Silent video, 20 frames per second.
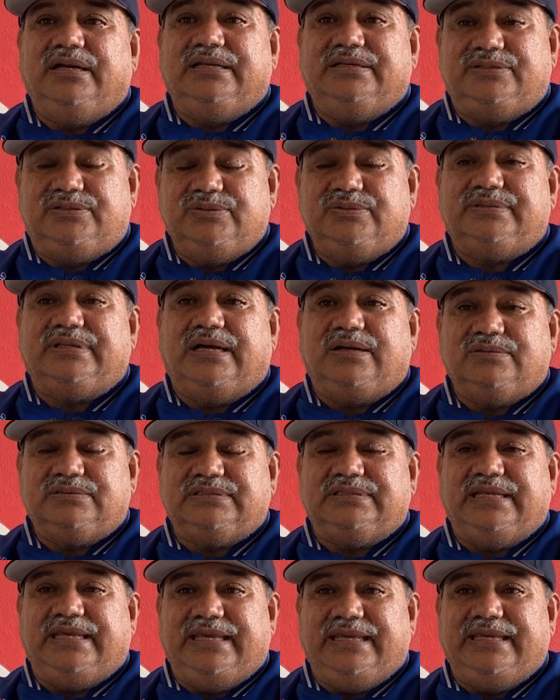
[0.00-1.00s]

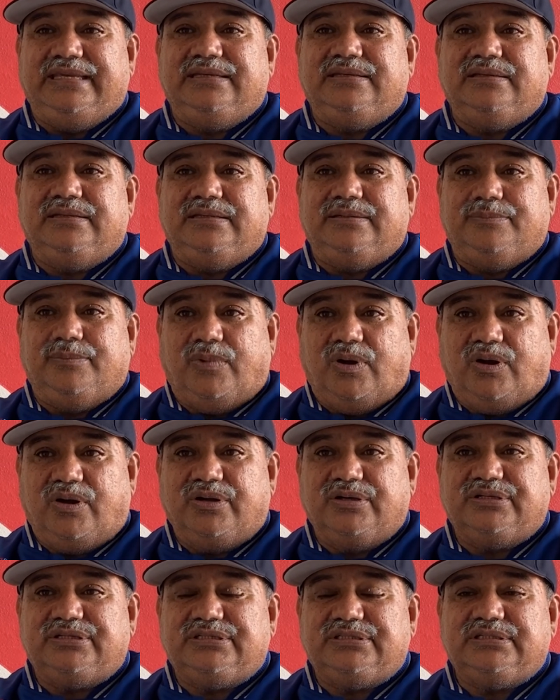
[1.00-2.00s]
2008 in
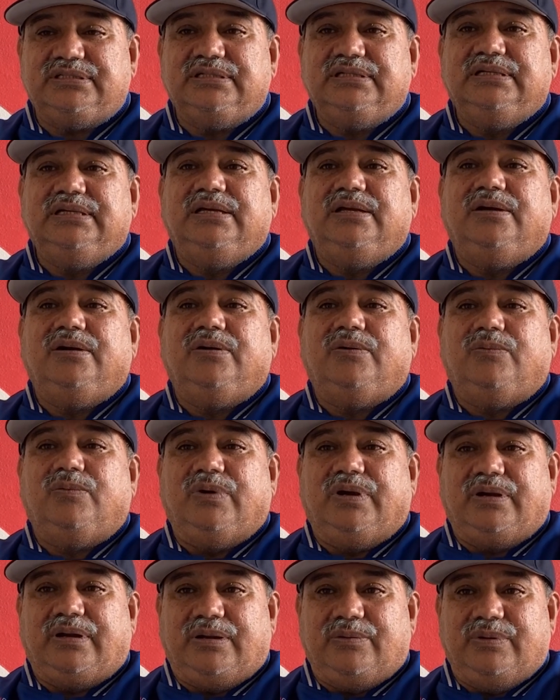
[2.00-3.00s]
March,
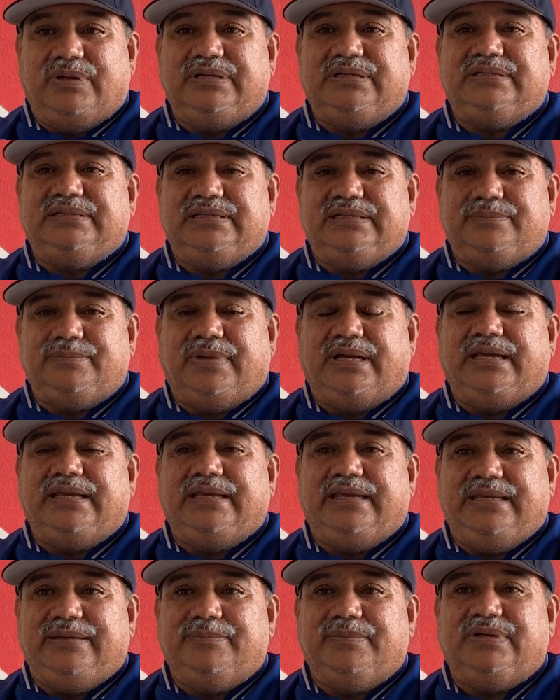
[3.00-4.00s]
where I went and did my
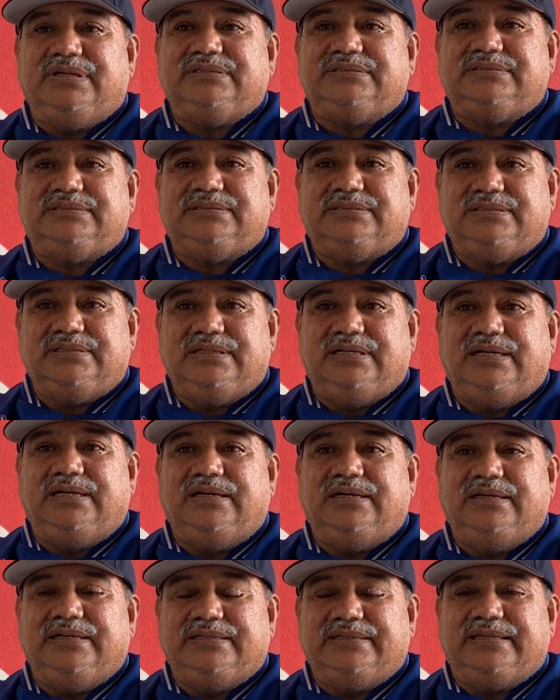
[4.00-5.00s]
8 months
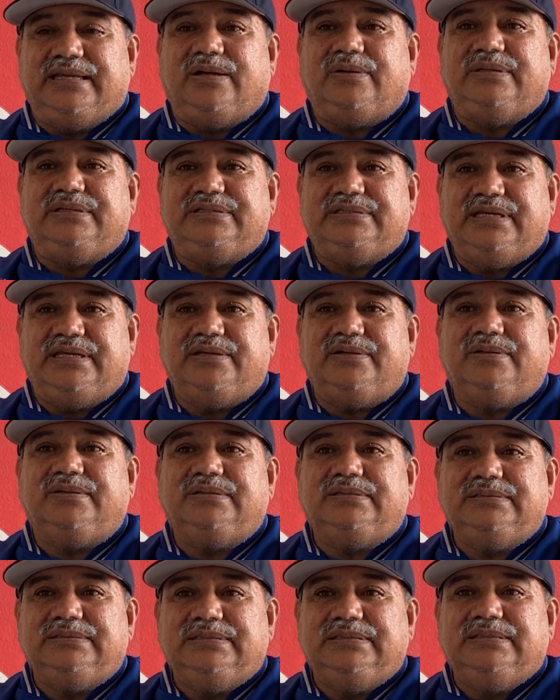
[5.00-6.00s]
in county jail.
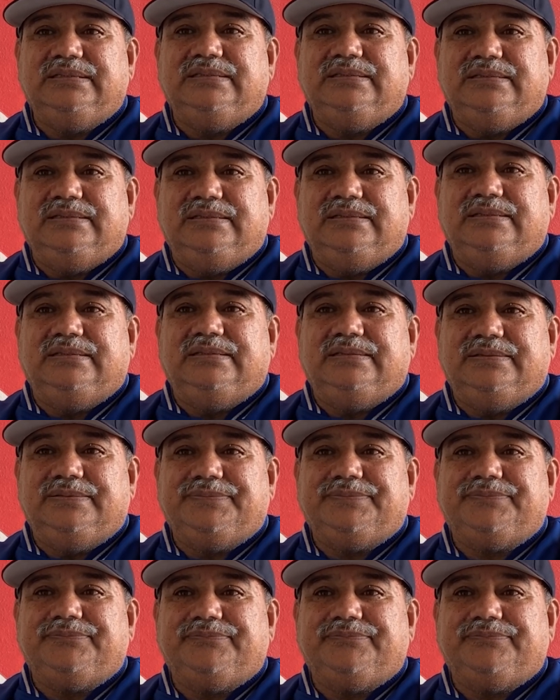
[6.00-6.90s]
When I got